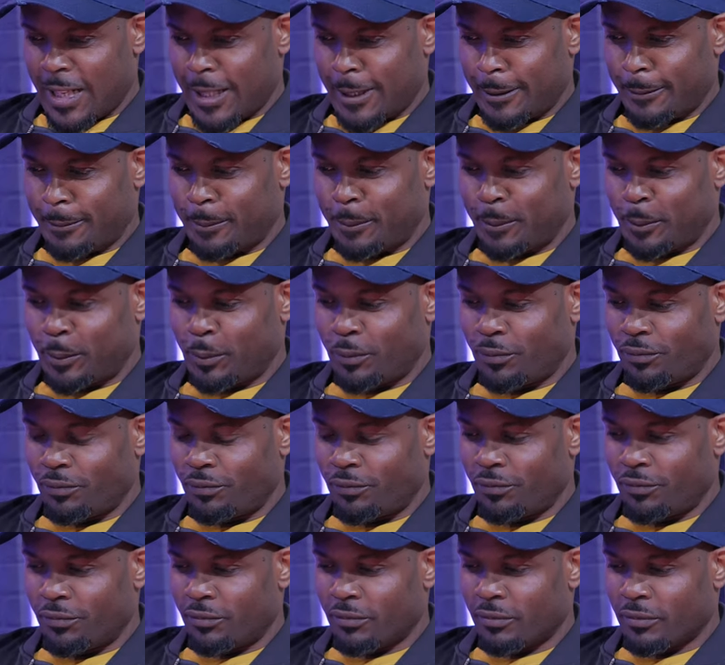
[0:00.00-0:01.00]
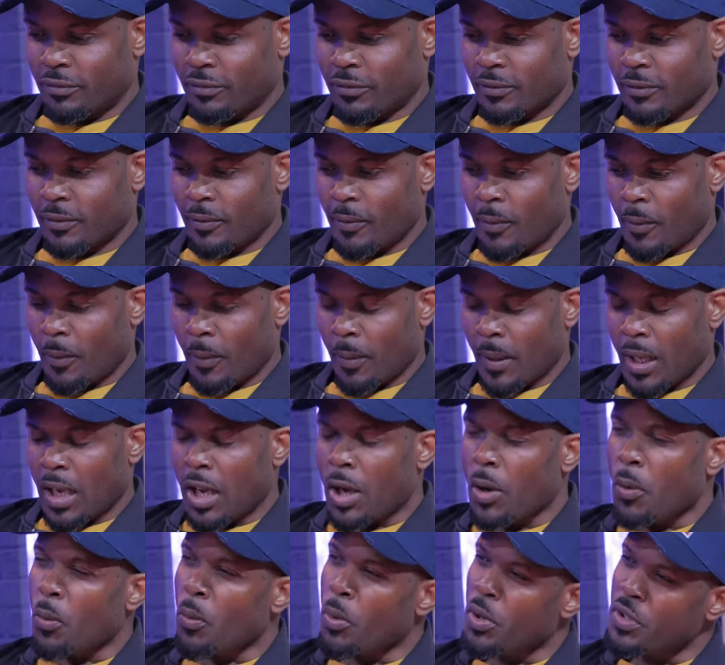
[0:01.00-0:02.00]

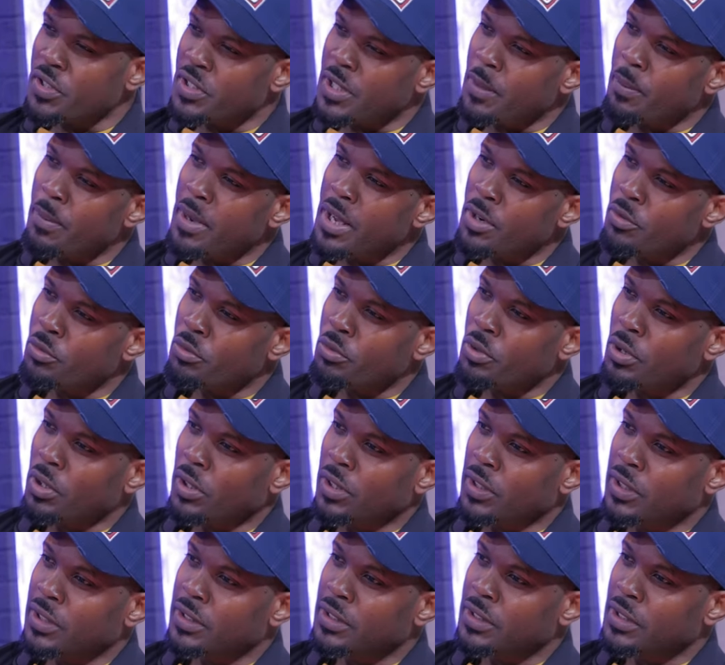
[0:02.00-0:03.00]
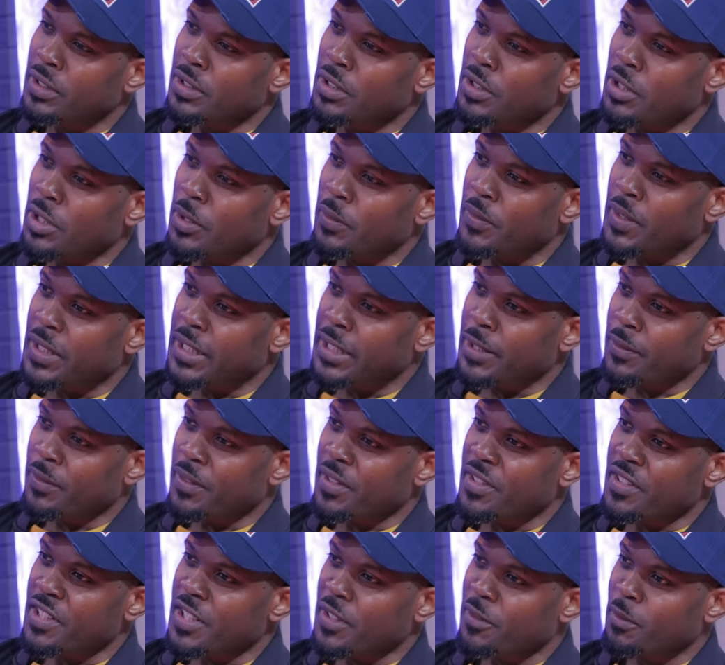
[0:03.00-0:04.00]
What's the main role of a
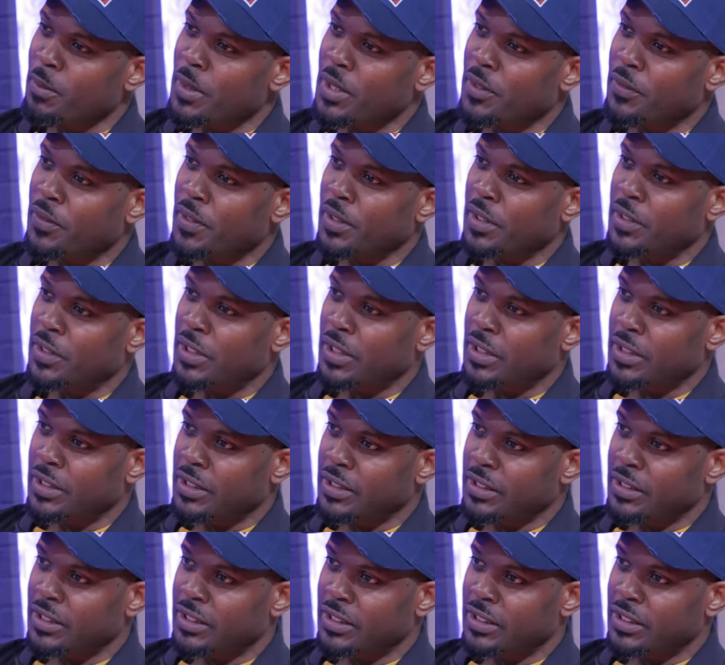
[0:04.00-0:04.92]
defensive midfielder?